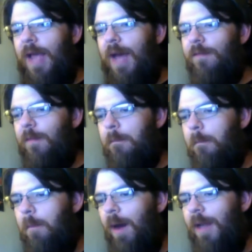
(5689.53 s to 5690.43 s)
to have the
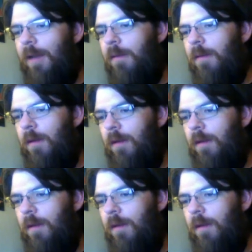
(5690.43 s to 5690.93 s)
button